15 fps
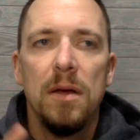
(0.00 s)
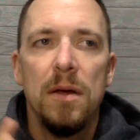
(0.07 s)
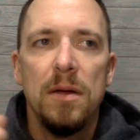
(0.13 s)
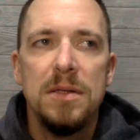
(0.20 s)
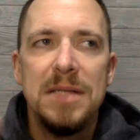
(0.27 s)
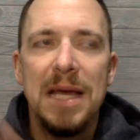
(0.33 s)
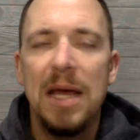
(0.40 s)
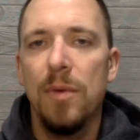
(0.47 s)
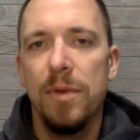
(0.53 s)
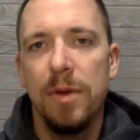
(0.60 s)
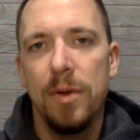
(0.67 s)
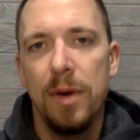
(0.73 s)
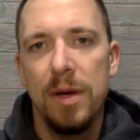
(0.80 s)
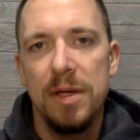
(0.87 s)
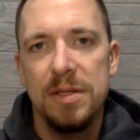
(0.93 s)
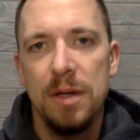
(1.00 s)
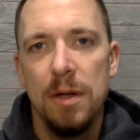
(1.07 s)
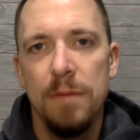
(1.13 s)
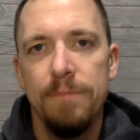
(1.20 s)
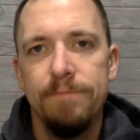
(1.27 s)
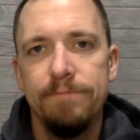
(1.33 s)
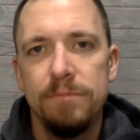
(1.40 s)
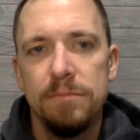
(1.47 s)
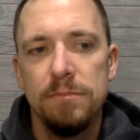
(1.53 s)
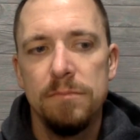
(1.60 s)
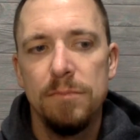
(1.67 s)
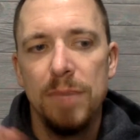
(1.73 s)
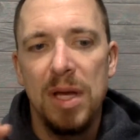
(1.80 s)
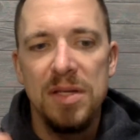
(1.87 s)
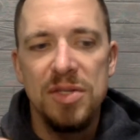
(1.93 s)
take it with a grain of salt.
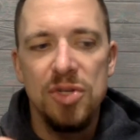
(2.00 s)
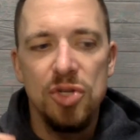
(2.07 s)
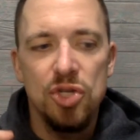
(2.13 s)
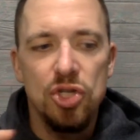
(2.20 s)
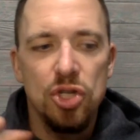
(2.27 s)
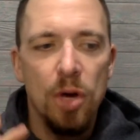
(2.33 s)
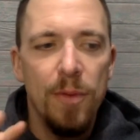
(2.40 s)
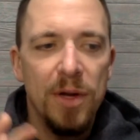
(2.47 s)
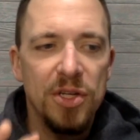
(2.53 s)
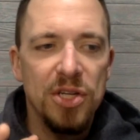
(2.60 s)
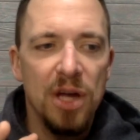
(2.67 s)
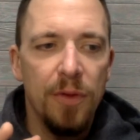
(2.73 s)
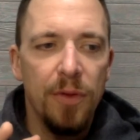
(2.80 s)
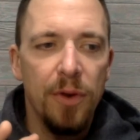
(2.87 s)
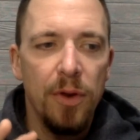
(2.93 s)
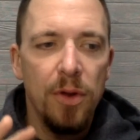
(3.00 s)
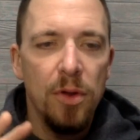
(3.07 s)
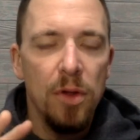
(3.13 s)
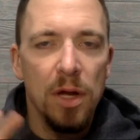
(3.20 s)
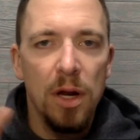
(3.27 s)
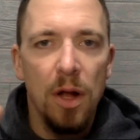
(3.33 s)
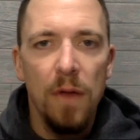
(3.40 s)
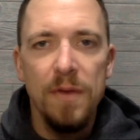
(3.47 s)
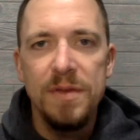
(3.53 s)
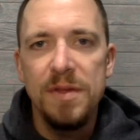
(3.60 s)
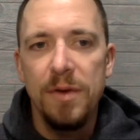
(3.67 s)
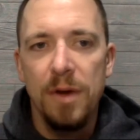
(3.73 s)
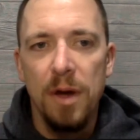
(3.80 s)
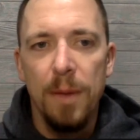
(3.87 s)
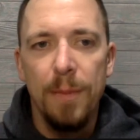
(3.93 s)
Because there's so much out there, you look at all these
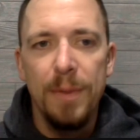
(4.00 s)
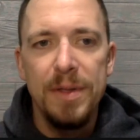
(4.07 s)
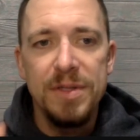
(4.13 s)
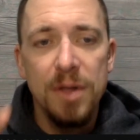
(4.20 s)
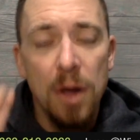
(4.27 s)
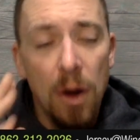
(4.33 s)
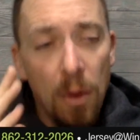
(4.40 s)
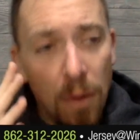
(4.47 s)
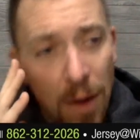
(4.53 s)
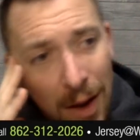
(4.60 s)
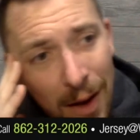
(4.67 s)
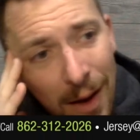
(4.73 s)
other companies, you go,